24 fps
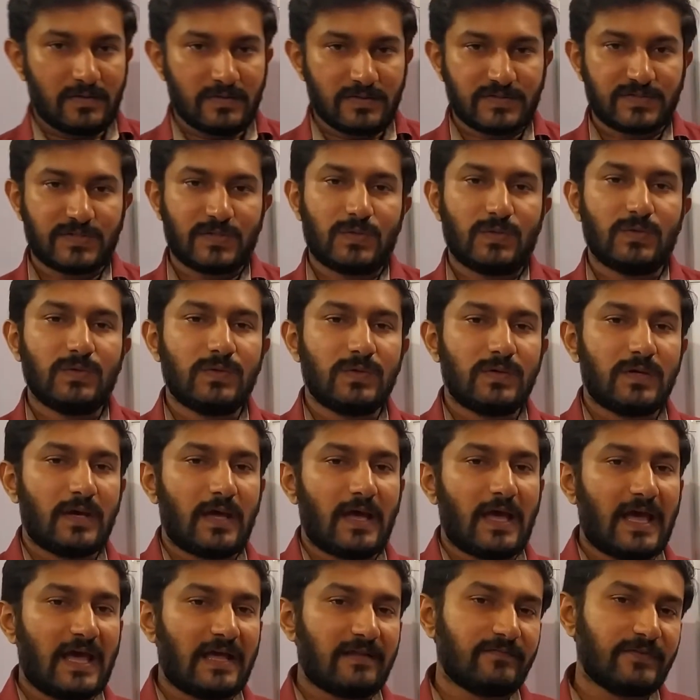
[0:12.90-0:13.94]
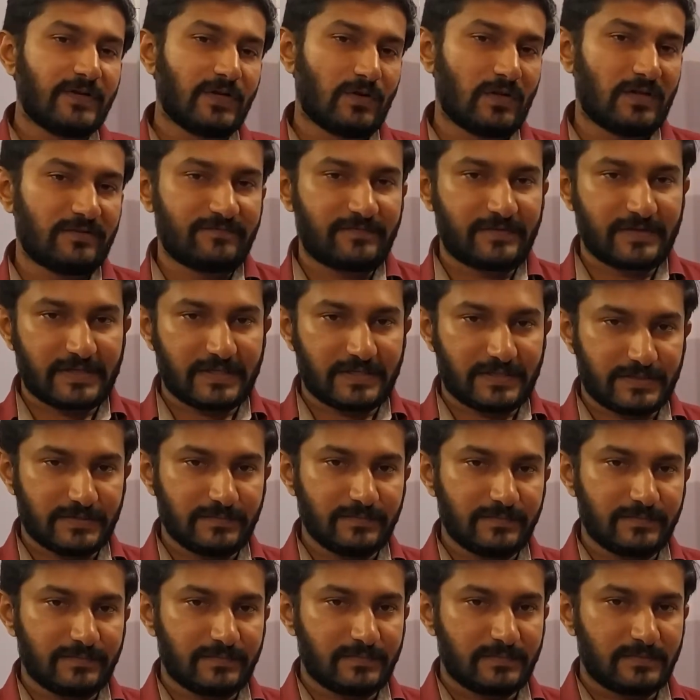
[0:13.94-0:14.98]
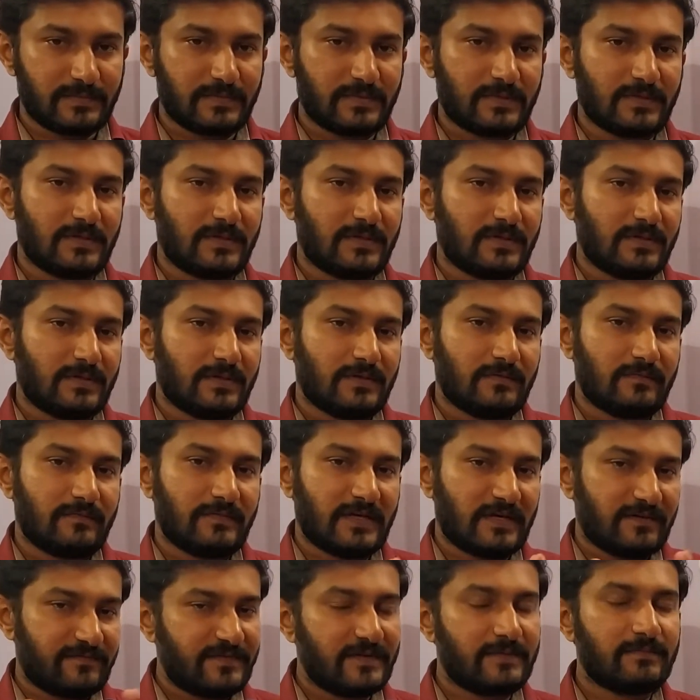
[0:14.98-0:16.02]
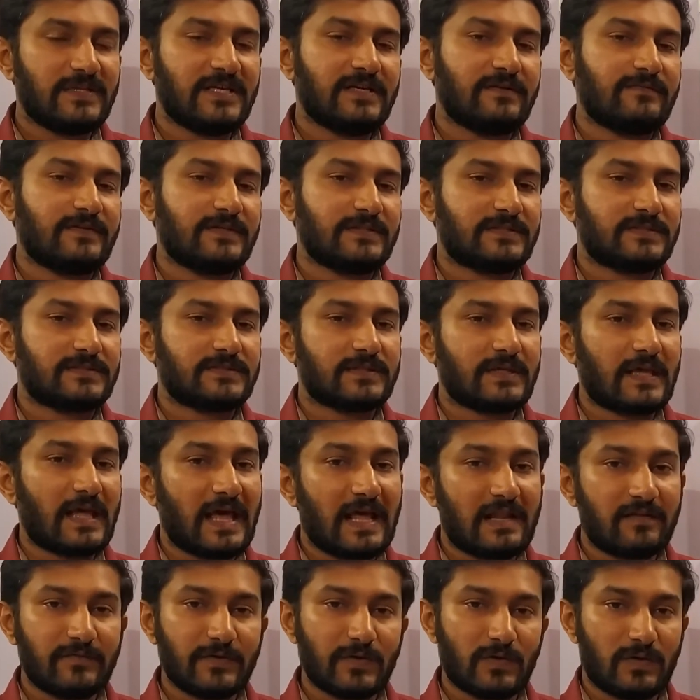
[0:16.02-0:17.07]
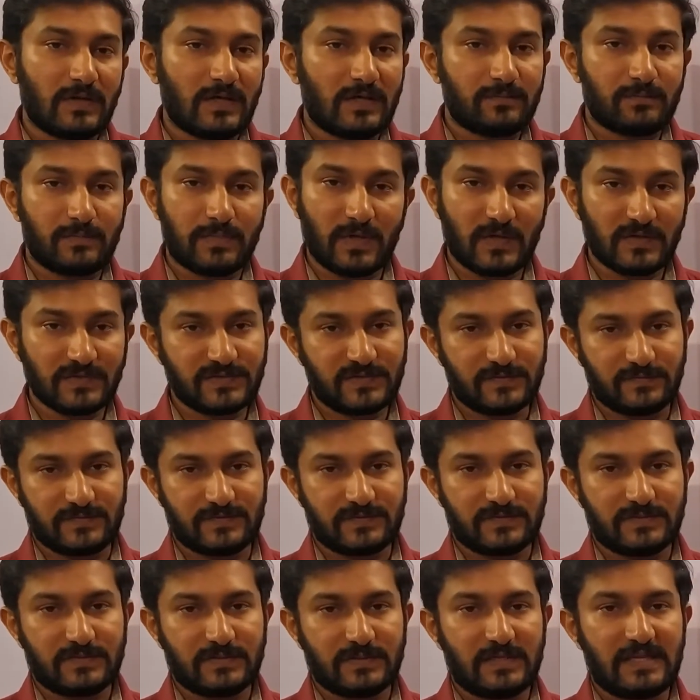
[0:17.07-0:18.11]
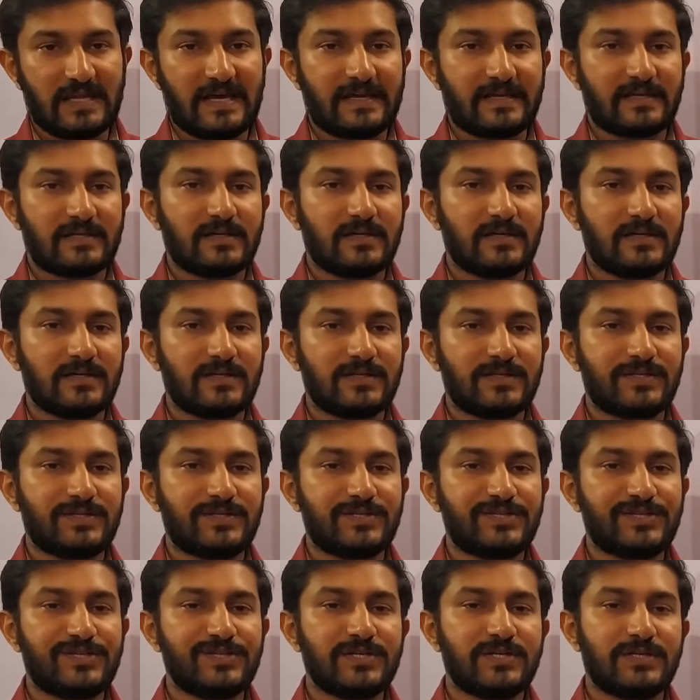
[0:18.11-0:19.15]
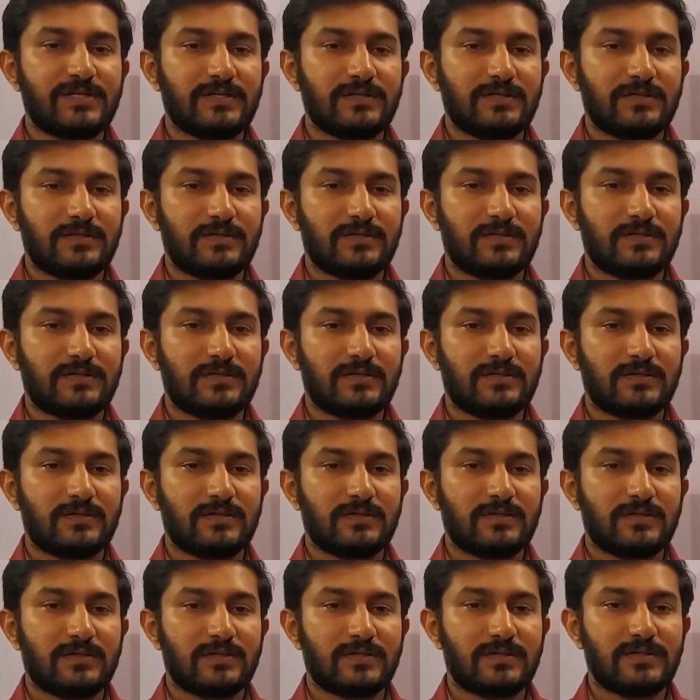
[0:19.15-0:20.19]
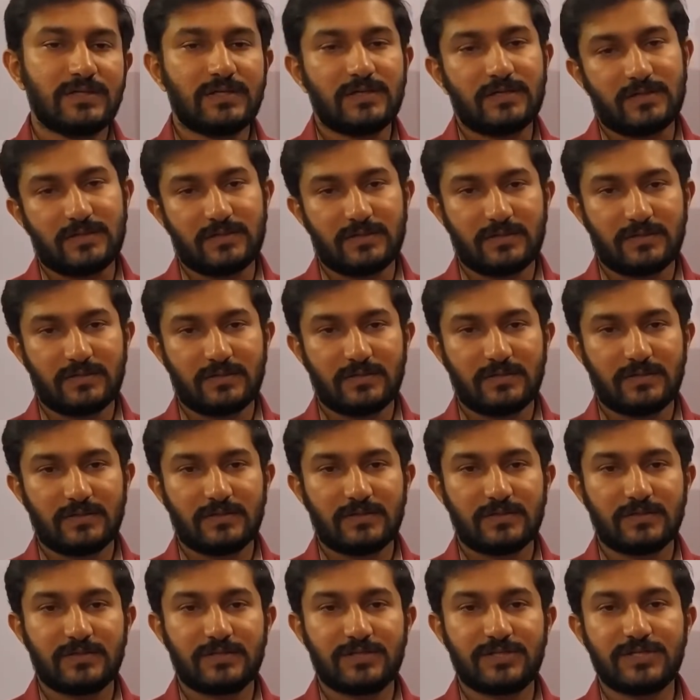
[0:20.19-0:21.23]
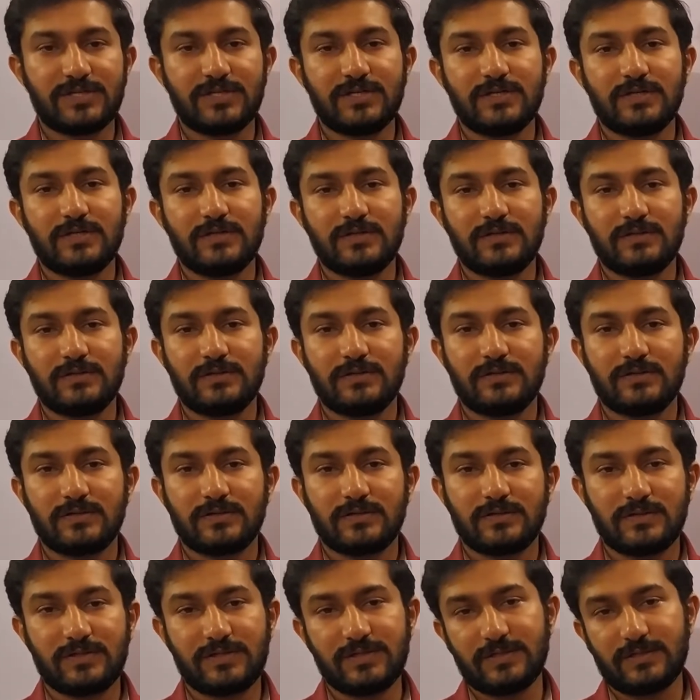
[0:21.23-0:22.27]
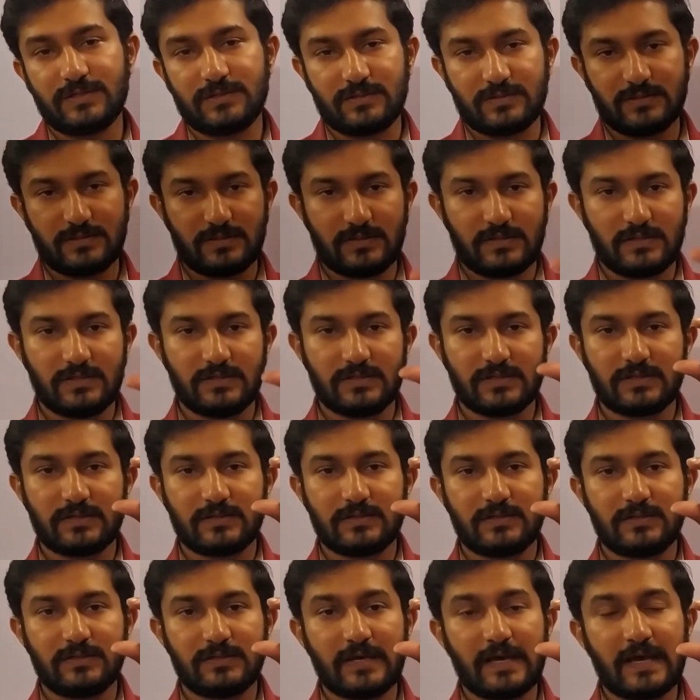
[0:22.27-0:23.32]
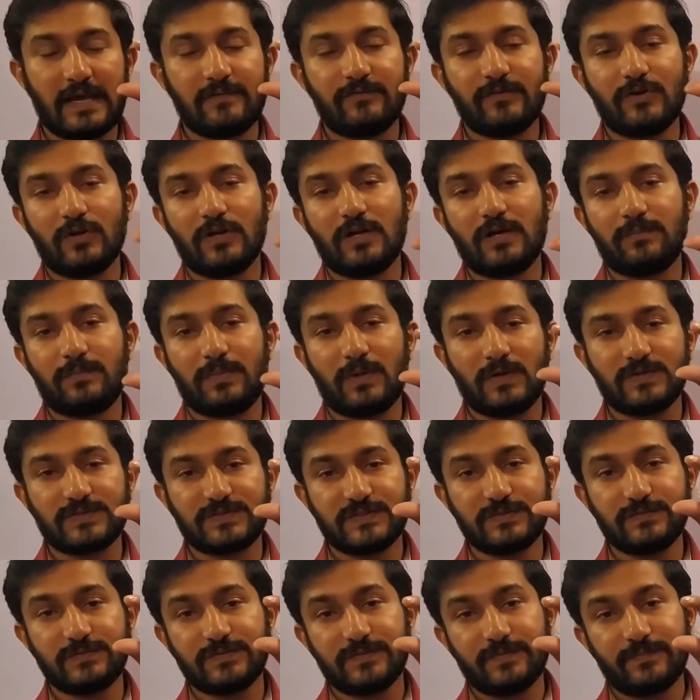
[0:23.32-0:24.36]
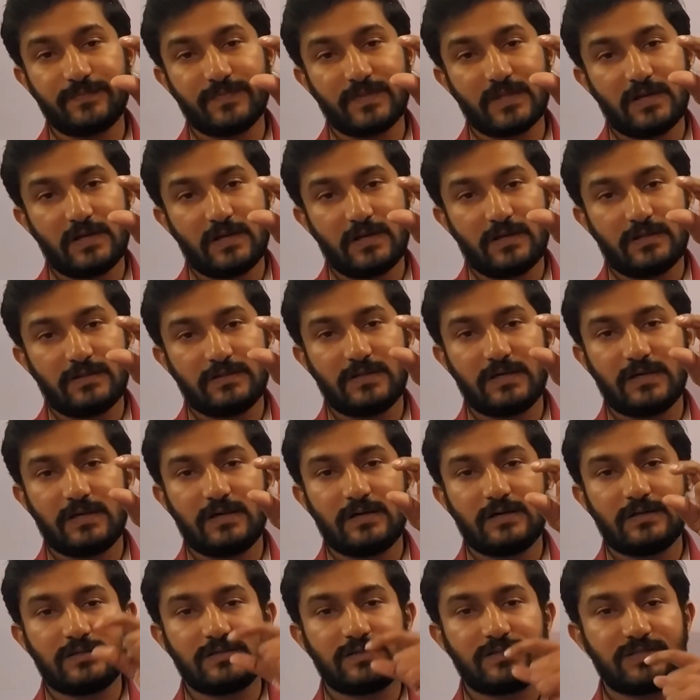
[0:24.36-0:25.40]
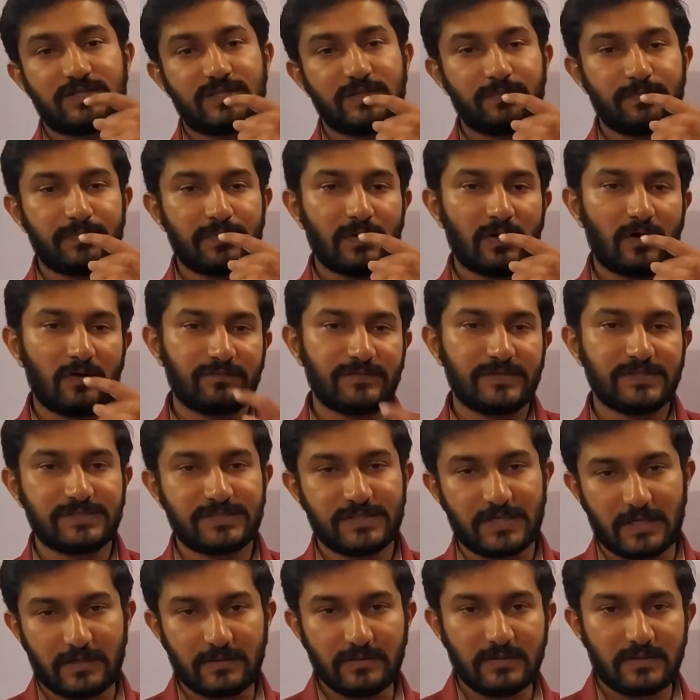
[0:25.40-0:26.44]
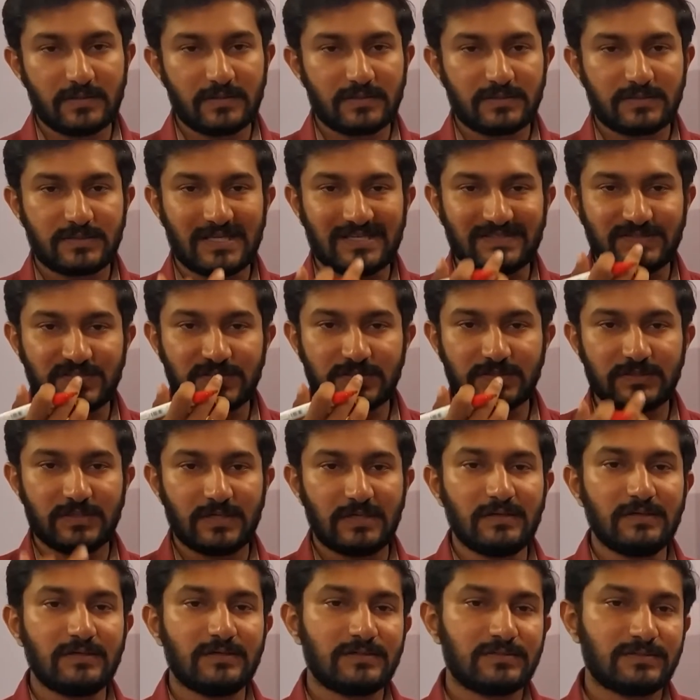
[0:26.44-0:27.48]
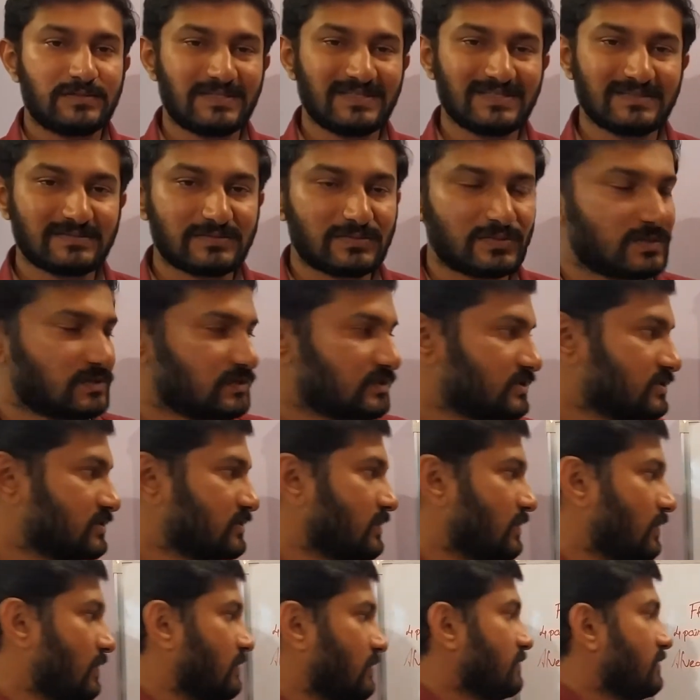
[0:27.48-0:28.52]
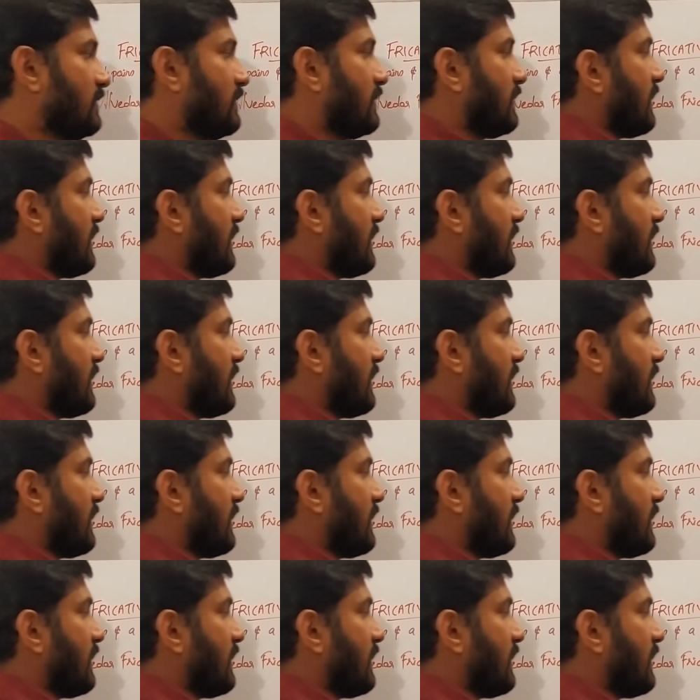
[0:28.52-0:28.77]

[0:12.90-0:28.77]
So, alveolar fricative, we are familiar with alveolar plosives like d, d, d, d. In the, in the alveolar plosives, the tip of the tongue touching the teeth ridge or